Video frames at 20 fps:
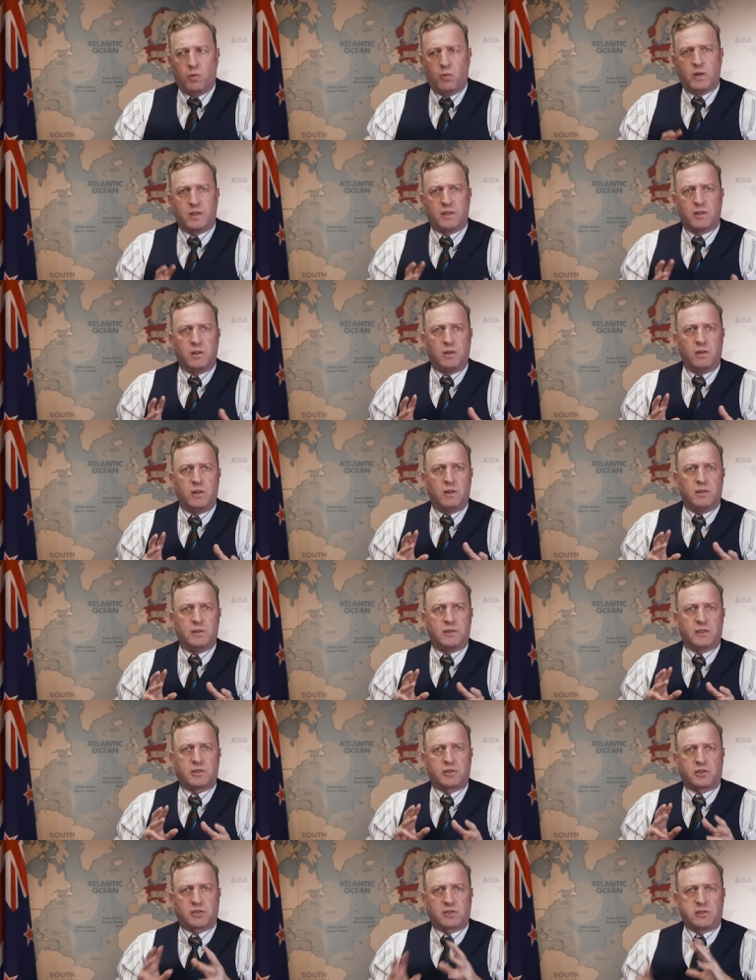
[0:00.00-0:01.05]
With all
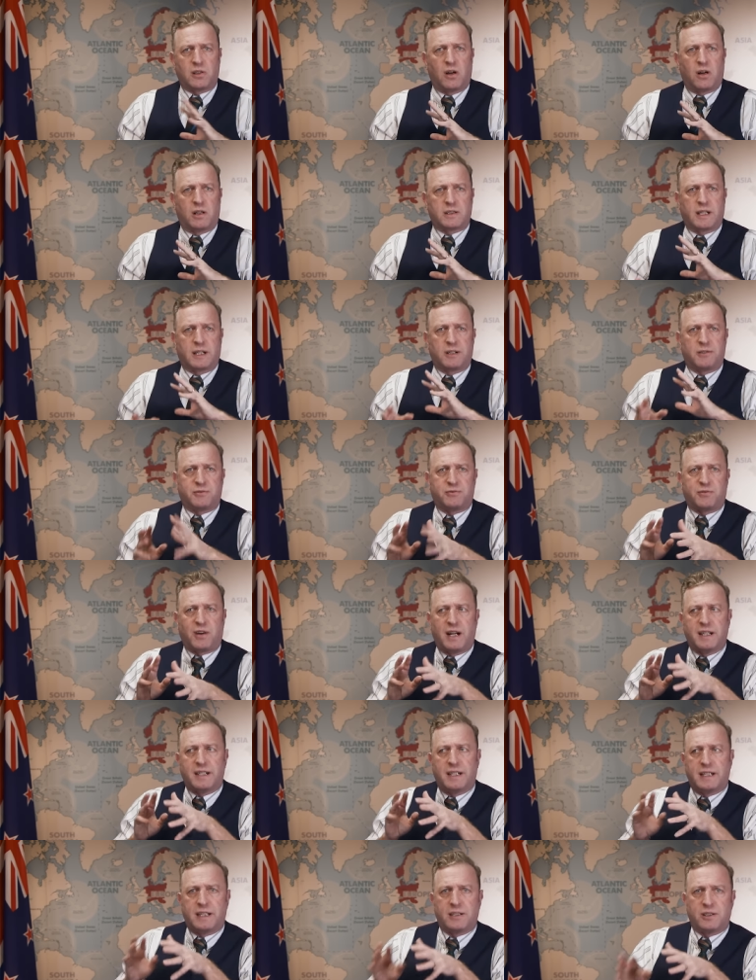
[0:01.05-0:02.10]
the slogging
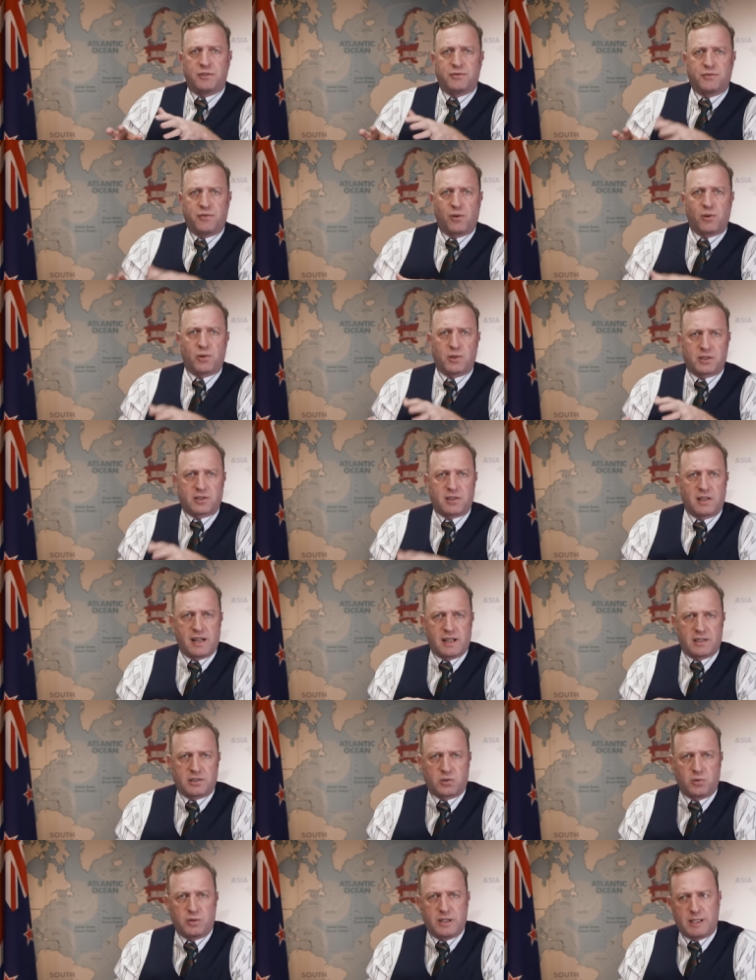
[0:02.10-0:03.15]
fighting in the forest
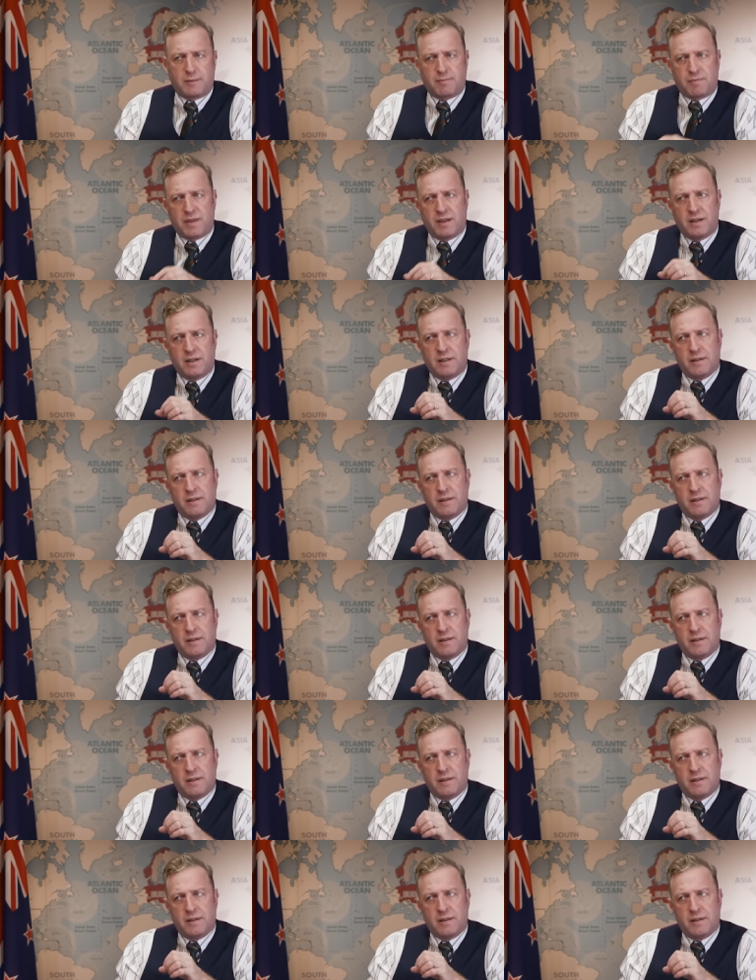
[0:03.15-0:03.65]
last week,